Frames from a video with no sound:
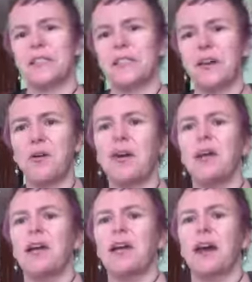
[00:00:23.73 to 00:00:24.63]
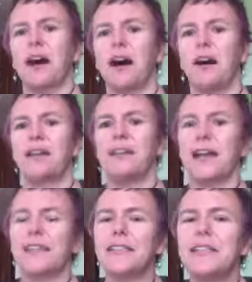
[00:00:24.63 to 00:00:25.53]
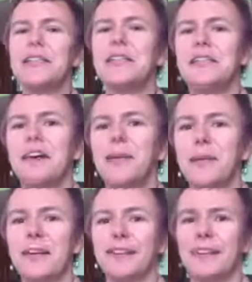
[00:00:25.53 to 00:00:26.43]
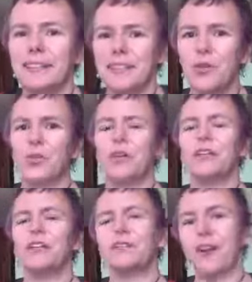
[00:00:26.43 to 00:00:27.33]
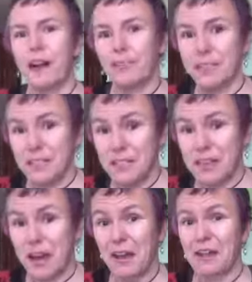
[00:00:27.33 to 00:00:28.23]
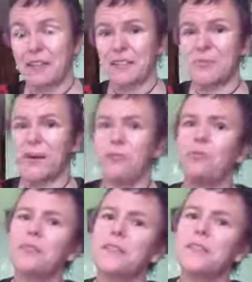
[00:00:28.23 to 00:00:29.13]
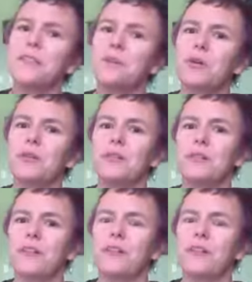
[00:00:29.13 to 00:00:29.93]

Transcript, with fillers: And so, uh, yes, indeed, Damiana is a wonderful aphrodisiac, and it's probably its most